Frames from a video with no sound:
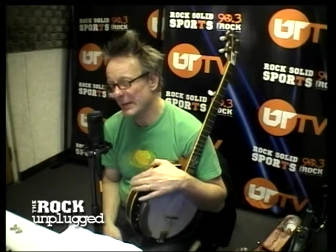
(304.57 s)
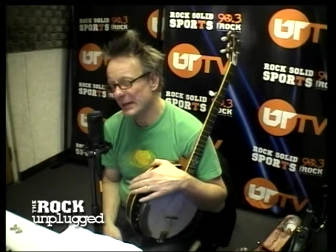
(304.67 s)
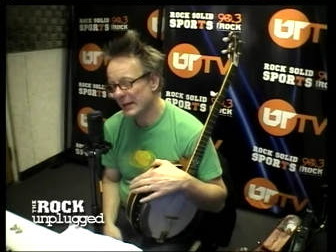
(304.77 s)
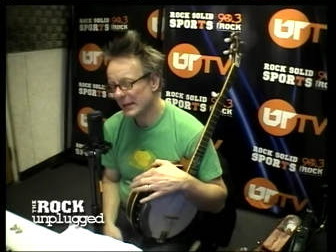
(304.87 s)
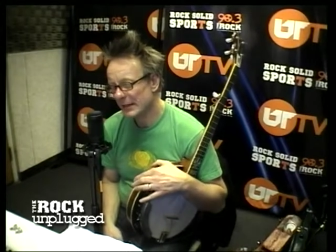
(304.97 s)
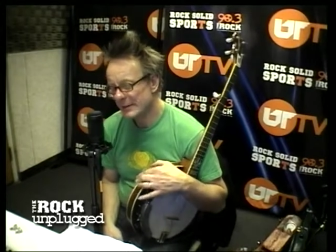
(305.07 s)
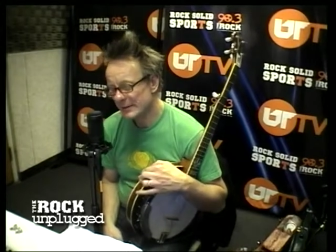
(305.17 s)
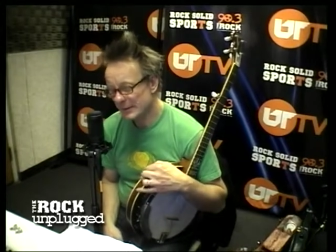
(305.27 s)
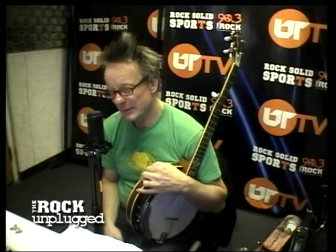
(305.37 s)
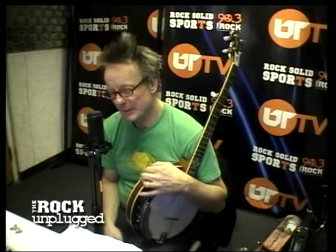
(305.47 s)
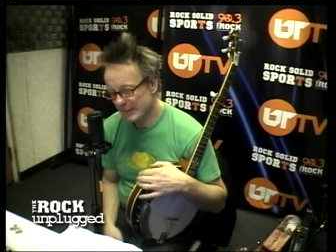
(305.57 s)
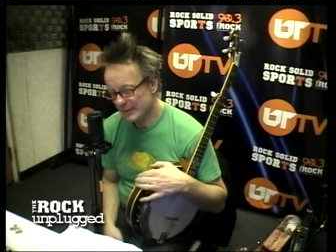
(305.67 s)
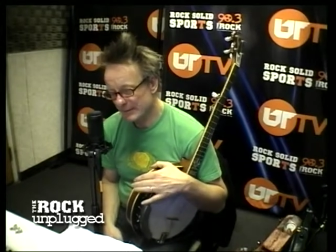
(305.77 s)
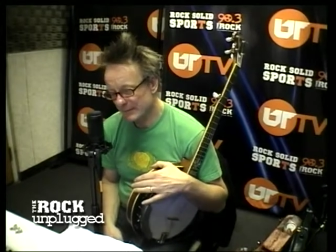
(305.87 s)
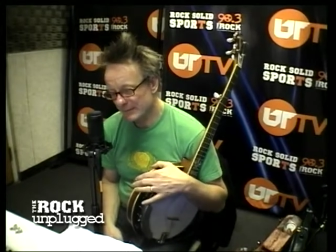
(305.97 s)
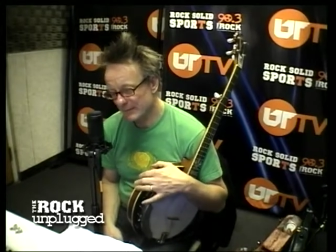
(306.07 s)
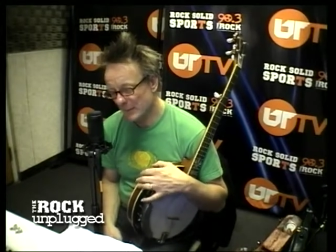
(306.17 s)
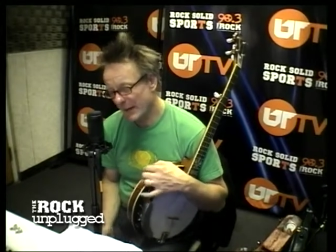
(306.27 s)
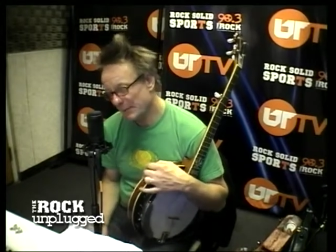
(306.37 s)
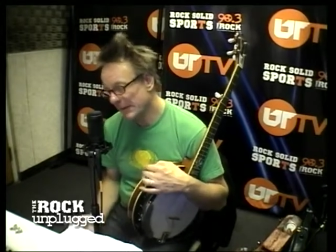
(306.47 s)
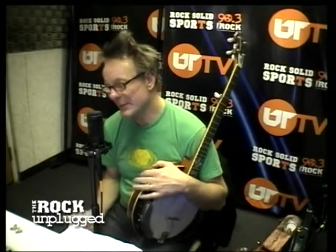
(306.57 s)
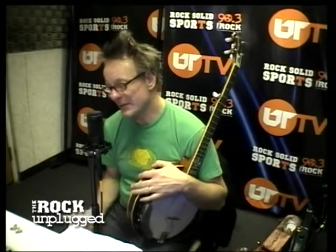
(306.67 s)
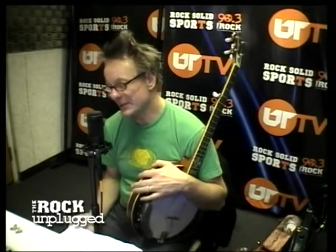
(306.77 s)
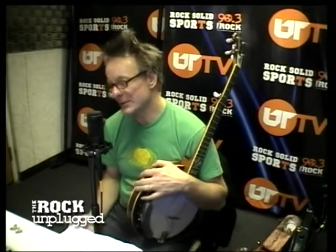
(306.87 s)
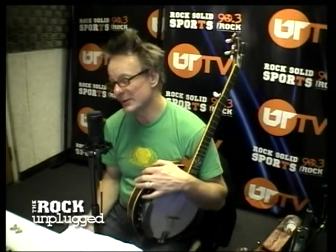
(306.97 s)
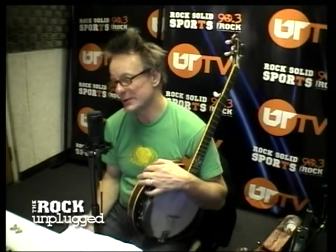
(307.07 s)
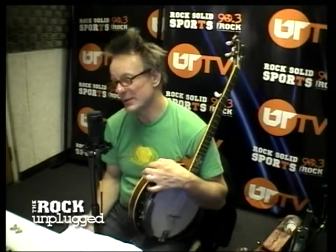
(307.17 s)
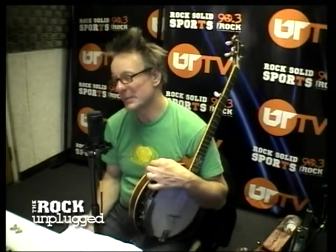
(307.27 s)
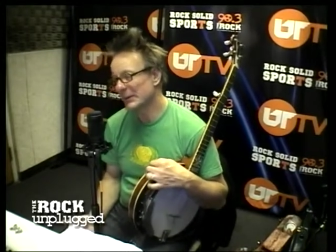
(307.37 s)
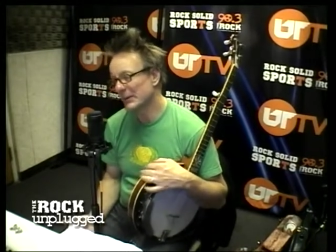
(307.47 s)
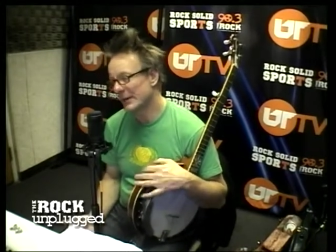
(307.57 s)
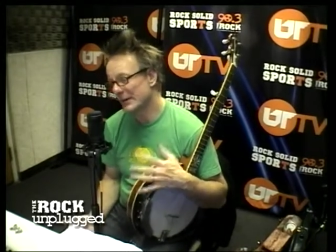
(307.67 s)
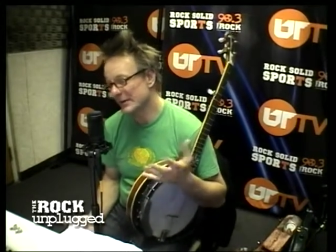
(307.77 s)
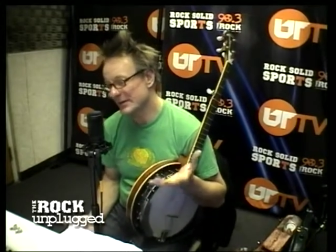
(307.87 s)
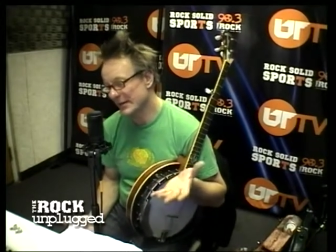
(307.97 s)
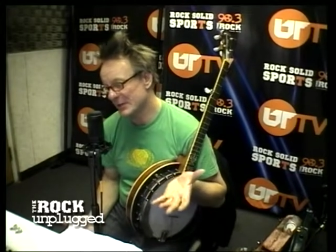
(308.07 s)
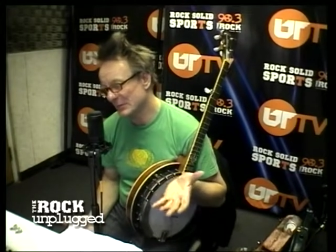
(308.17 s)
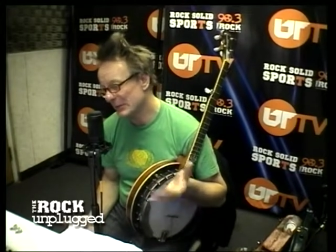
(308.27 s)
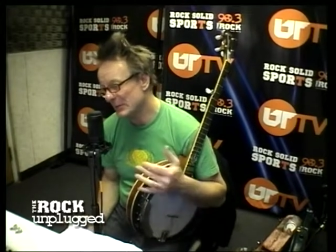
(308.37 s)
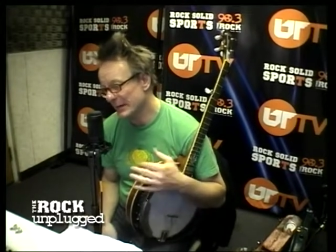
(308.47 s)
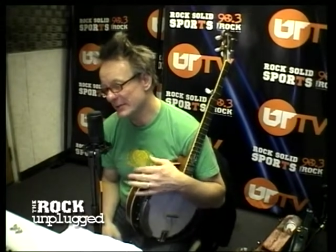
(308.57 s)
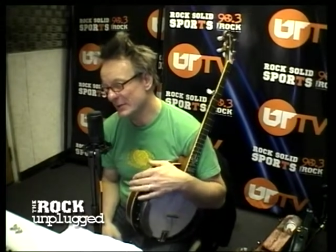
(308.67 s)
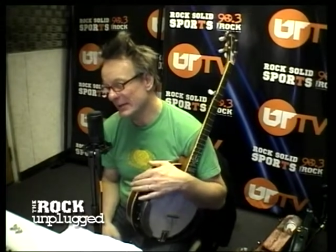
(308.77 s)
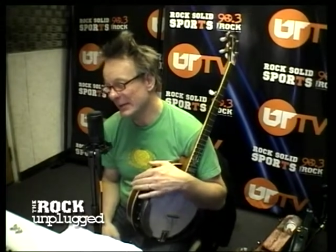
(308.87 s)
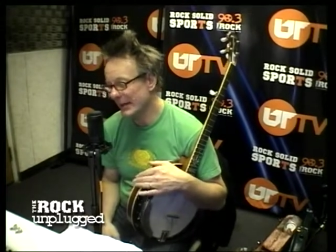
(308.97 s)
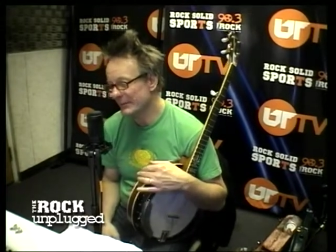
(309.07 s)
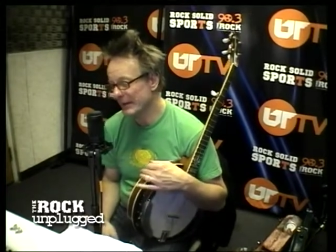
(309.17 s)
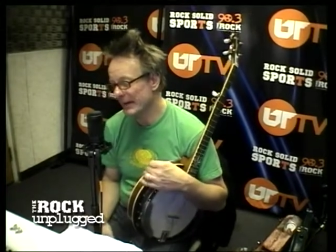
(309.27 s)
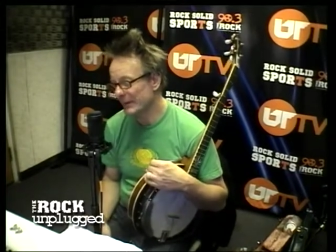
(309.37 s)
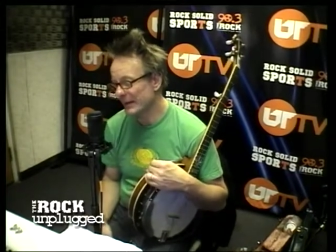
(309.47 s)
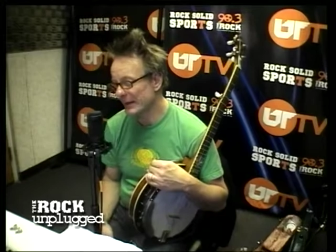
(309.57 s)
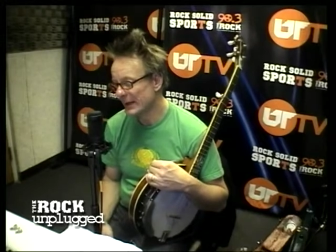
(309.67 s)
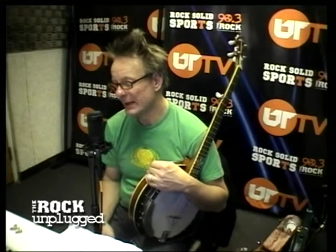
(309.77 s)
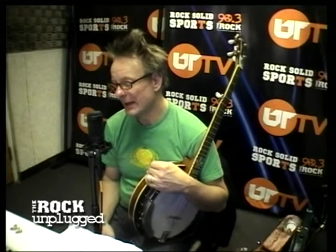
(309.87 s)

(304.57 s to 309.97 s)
And so that's, when I play my shows, typically what I do is I just play the banjo with a laptop, and